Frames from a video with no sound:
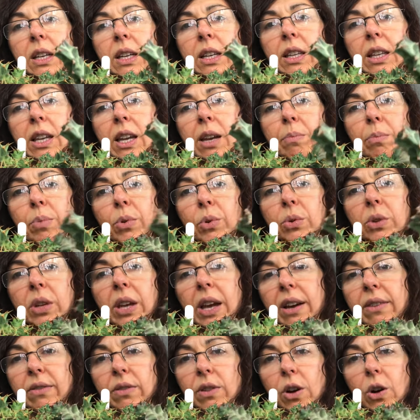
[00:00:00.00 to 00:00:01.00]
And they both
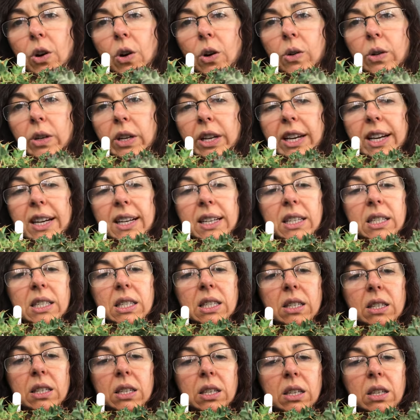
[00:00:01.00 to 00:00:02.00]
have
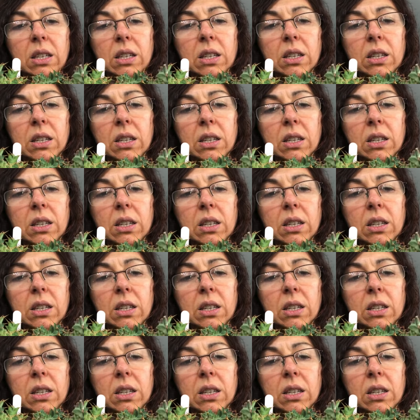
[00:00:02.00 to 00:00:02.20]
codex.